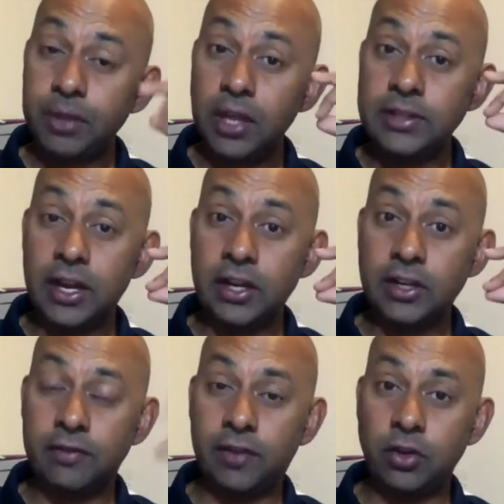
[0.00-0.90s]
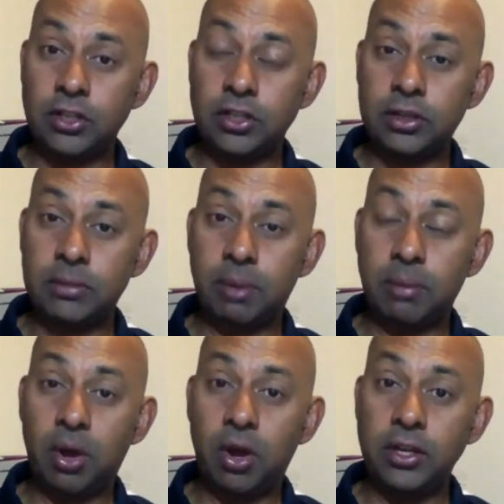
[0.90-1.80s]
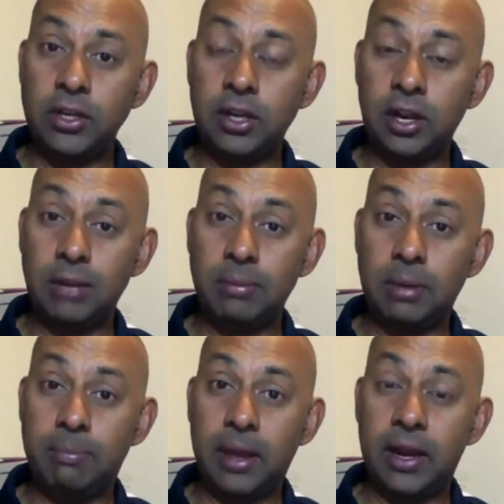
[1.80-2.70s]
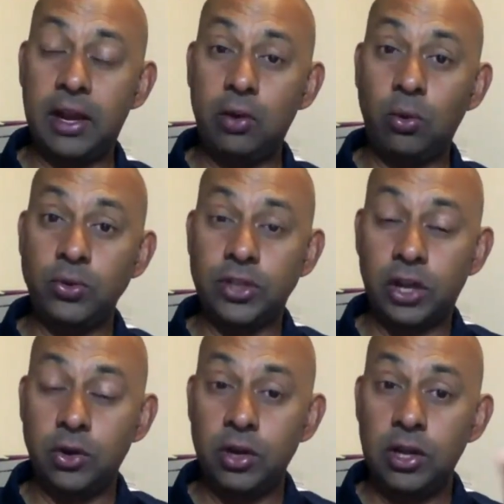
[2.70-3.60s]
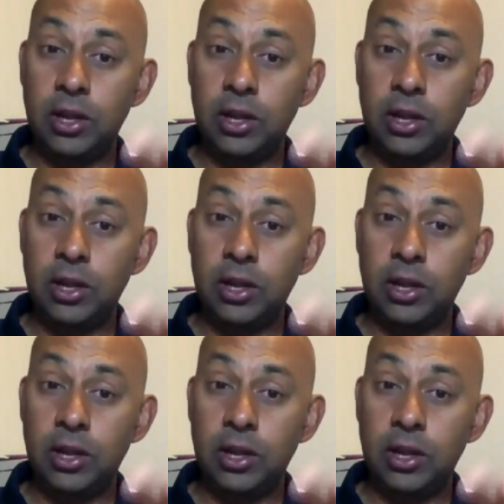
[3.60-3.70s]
it started to focus my mind a little bit better and also